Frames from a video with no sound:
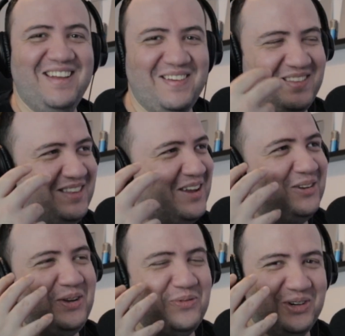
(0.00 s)
The
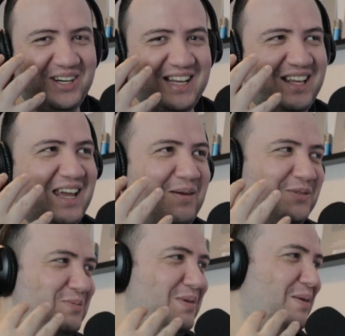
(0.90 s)
only word that came
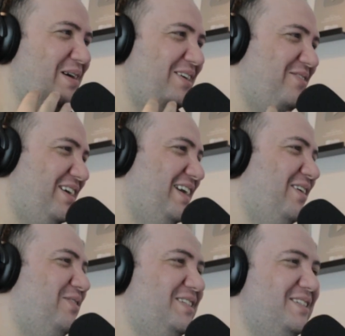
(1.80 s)
to my mind right
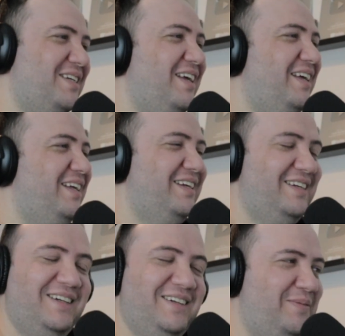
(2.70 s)
now was,
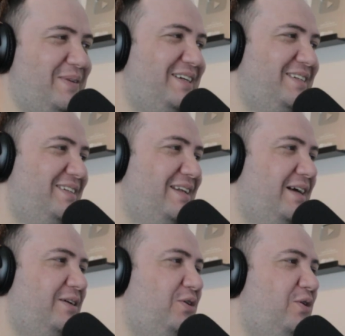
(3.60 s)
oh man,
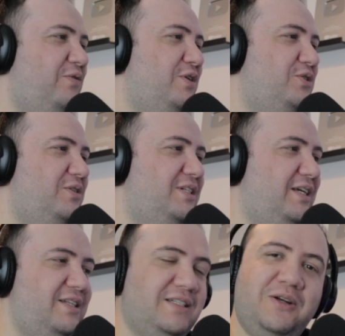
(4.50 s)
I don't know if I should
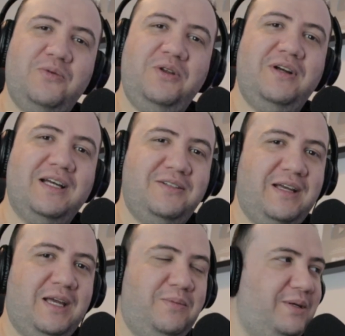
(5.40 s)
say this. I don't want you guys to
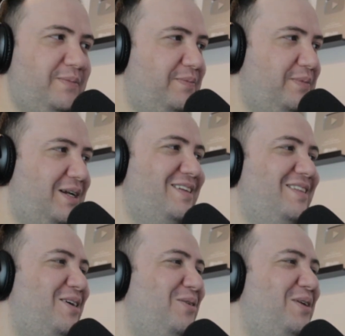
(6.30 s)
hate me, but
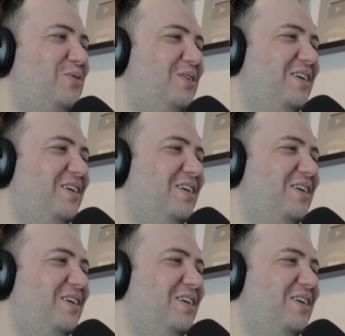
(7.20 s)
the only word